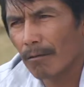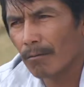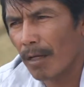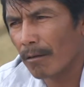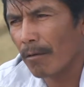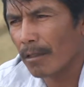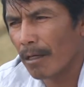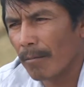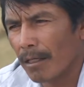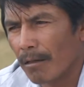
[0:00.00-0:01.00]
it here to
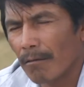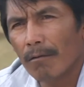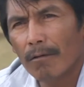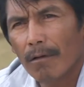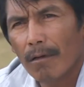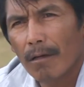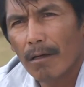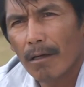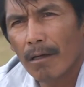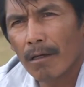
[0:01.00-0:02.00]
Mexico,
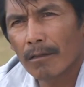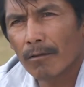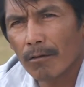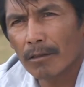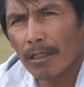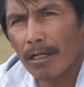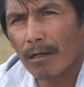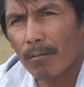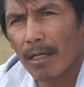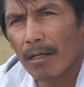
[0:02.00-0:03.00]
it would be a
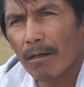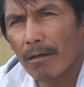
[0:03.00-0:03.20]
thousand.